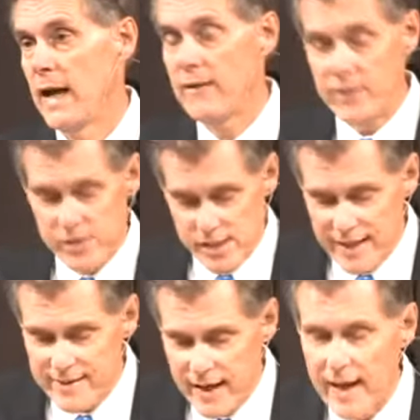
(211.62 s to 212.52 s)
Having
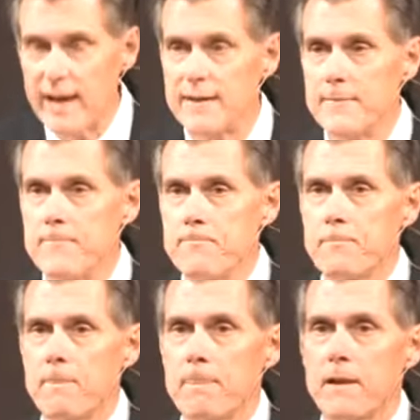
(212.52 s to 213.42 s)
said that,
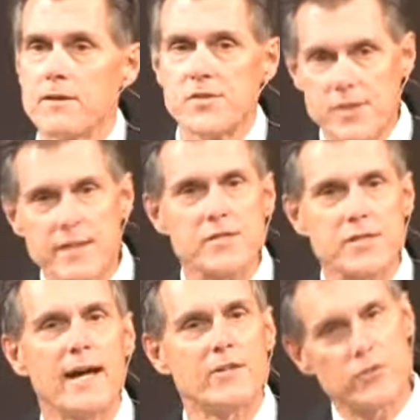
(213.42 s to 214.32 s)
since,
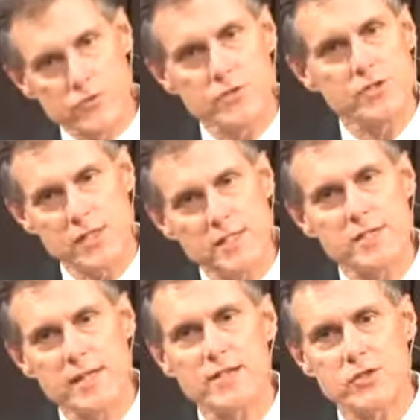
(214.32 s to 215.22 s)
that, since
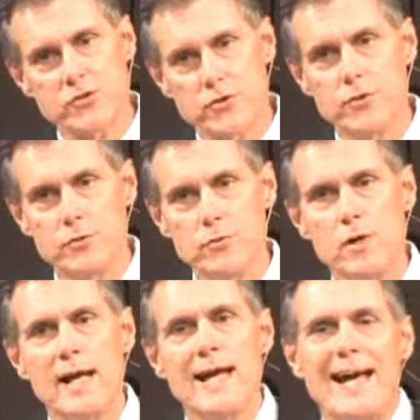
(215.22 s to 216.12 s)
that's true,
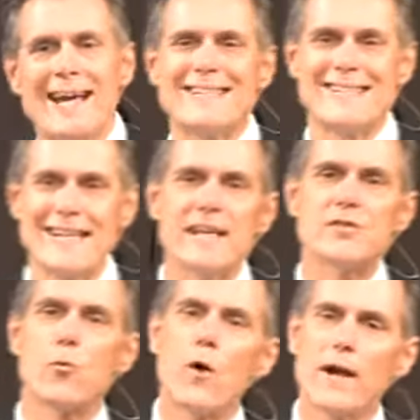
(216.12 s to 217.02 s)
and
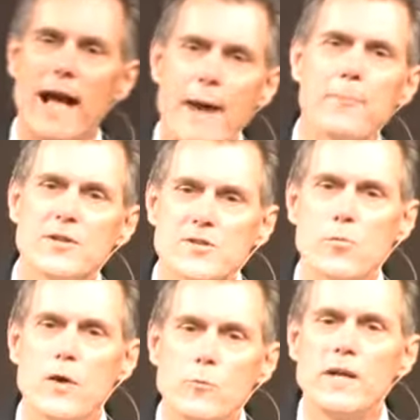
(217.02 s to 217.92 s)
since what happens
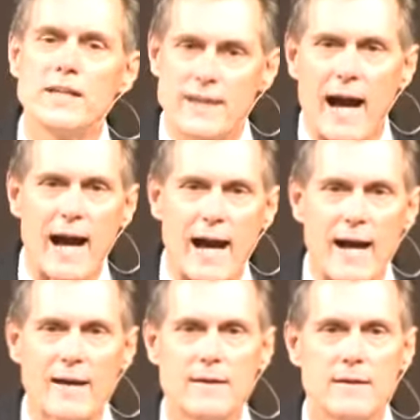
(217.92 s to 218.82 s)
when we die